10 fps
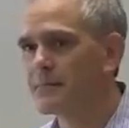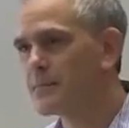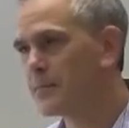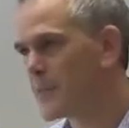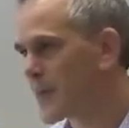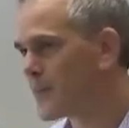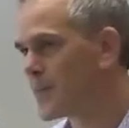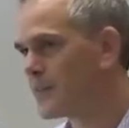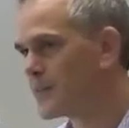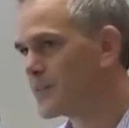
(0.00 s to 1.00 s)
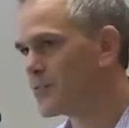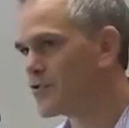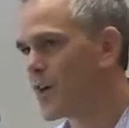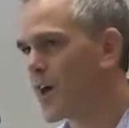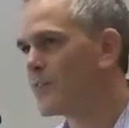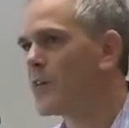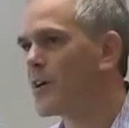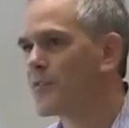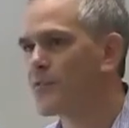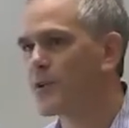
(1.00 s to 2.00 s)
helping to drive a lot of
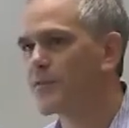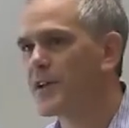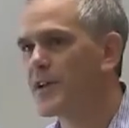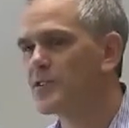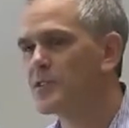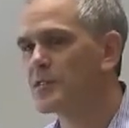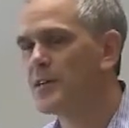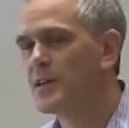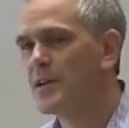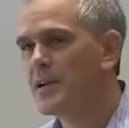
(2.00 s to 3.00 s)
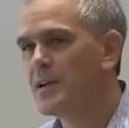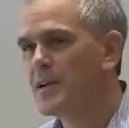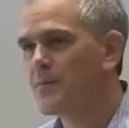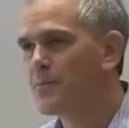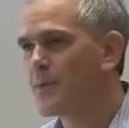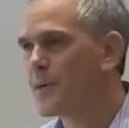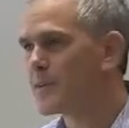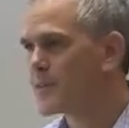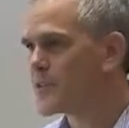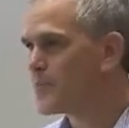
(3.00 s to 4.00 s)
the quantification. But
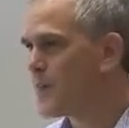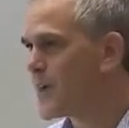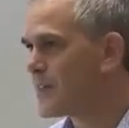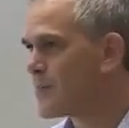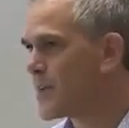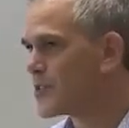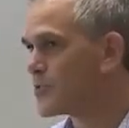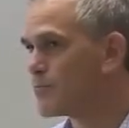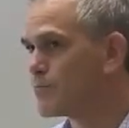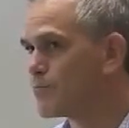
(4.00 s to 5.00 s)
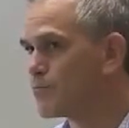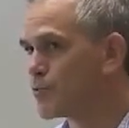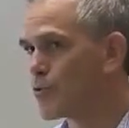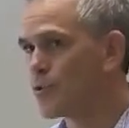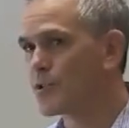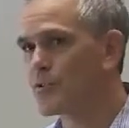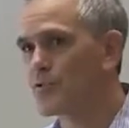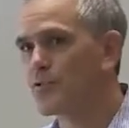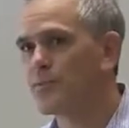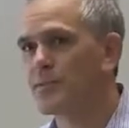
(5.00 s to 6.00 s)
despite the much broader
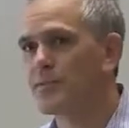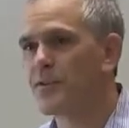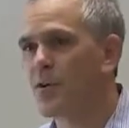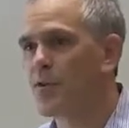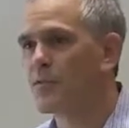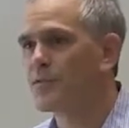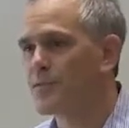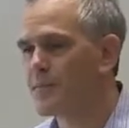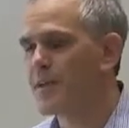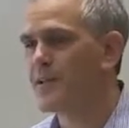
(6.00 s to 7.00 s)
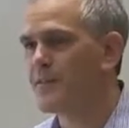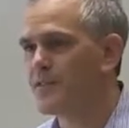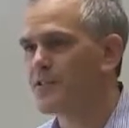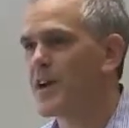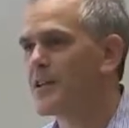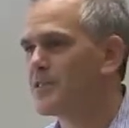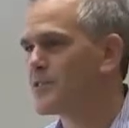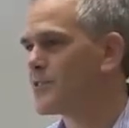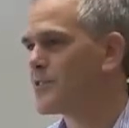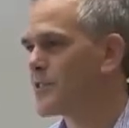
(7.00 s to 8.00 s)
group involved, many of the
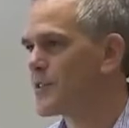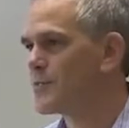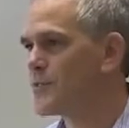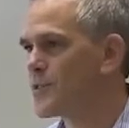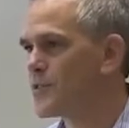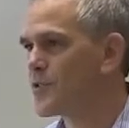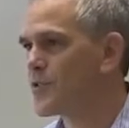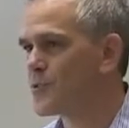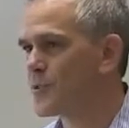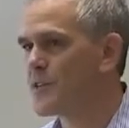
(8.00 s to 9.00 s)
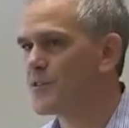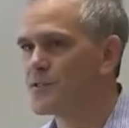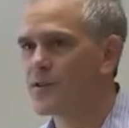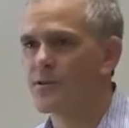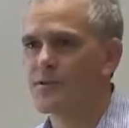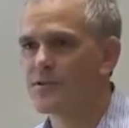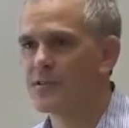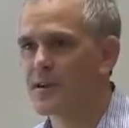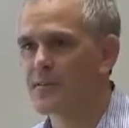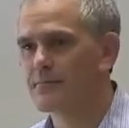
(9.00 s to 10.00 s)
challenges that we saw 20 years ago are still
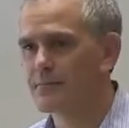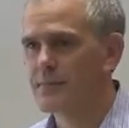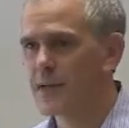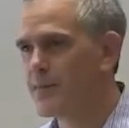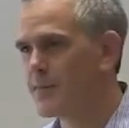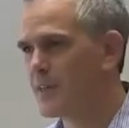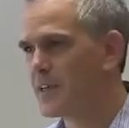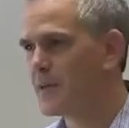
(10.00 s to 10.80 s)
there. Namely,